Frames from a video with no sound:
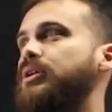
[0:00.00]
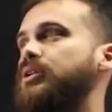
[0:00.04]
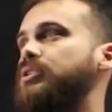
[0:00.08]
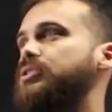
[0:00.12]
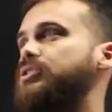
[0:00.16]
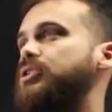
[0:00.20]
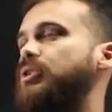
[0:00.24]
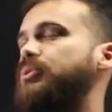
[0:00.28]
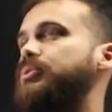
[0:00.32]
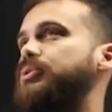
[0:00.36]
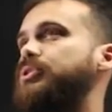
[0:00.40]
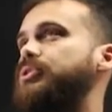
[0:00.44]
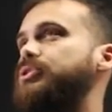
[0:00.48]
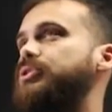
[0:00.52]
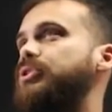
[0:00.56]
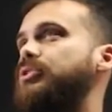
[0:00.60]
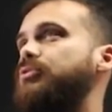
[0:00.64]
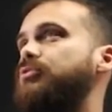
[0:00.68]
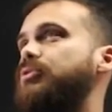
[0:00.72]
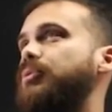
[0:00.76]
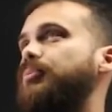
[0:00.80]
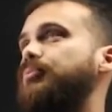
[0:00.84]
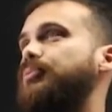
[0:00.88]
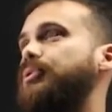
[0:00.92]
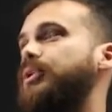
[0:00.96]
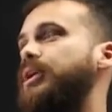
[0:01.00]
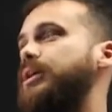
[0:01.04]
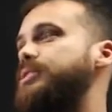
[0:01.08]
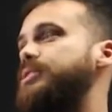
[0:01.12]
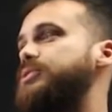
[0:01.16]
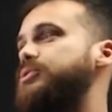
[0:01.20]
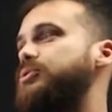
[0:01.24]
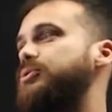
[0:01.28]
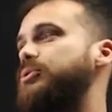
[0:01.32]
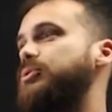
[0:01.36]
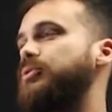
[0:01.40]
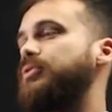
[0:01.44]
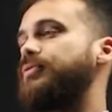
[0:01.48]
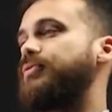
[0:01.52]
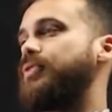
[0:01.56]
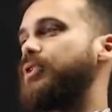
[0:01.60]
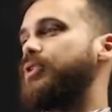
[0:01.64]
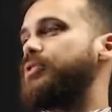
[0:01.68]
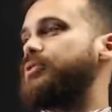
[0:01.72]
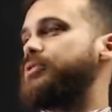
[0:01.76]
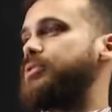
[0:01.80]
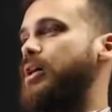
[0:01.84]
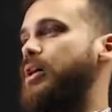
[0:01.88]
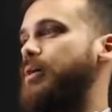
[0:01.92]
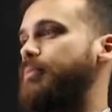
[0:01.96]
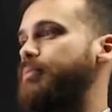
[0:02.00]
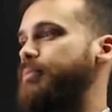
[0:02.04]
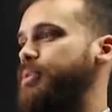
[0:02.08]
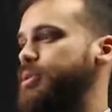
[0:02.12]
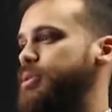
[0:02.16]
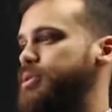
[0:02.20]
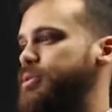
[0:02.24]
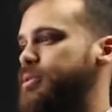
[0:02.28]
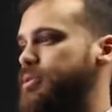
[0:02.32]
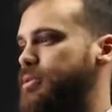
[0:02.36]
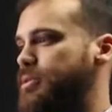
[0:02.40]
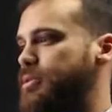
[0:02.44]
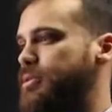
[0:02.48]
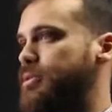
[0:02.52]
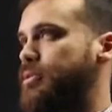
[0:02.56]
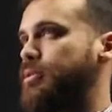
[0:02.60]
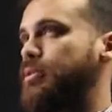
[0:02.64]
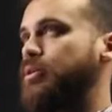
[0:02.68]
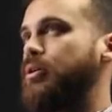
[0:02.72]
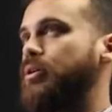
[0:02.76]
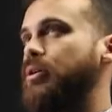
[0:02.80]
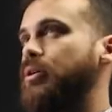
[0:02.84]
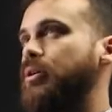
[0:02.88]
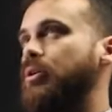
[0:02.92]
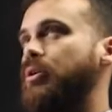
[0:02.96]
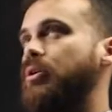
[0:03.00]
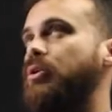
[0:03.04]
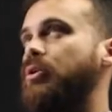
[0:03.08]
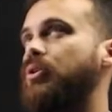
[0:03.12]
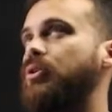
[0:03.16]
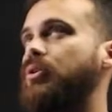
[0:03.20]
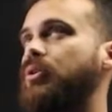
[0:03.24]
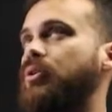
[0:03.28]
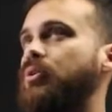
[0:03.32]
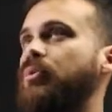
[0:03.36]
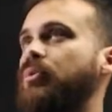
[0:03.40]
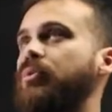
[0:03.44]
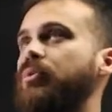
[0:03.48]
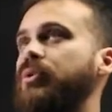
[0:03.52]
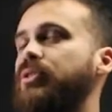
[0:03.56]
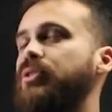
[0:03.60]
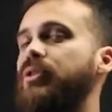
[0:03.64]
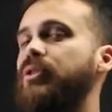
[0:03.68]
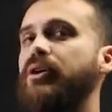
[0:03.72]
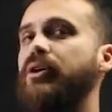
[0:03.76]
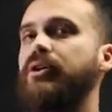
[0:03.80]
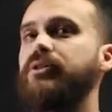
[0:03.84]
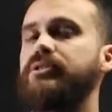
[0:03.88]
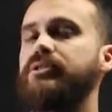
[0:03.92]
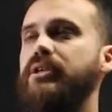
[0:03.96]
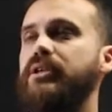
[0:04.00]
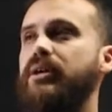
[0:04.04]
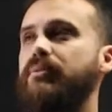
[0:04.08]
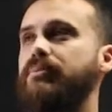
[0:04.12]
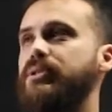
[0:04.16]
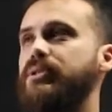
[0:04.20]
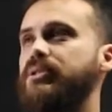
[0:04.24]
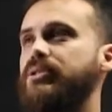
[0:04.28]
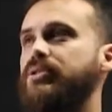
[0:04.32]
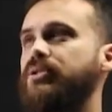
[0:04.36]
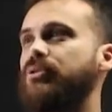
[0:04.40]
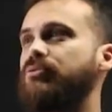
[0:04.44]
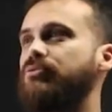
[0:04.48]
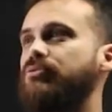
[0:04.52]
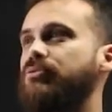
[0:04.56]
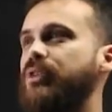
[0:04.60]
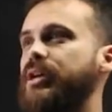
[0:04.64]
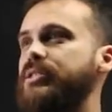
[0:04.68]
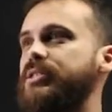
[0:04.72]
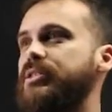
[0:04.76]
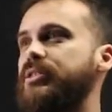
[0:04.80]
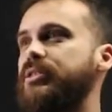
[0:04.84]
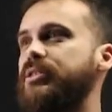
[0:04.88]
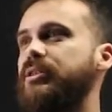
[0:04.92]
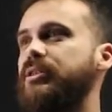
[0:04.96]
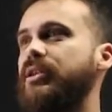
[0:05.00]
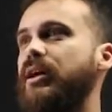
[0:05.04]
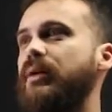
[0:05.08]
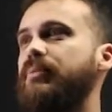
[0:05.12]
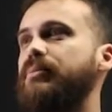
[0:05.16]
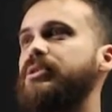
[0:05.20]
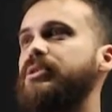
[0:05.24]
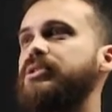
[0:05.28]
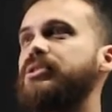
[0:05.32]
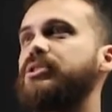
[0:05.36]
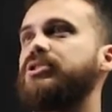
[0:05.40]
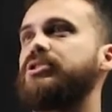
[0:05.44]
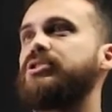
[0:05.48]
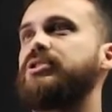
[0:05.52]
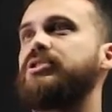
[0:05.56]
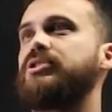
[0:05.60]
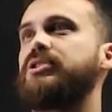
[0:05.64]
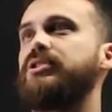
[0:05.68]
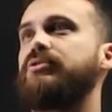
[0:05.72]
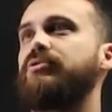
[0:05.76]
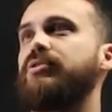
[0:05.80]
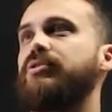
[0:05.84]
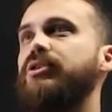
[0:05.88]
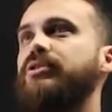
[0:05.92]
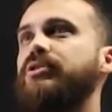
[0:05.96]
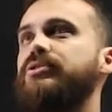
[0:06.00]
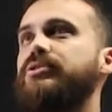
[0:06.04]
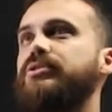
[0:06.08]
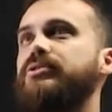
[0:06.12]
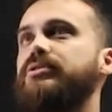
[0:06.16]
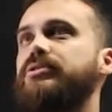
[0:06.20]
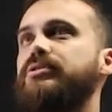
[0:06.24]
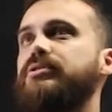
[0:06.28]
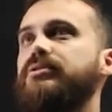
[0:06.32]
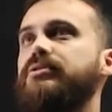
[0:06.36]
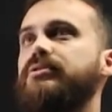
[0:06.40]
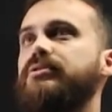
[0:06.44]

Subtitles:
So we're just going to replace all of those numbers with those numbers. The rest of the numbers are just zeros.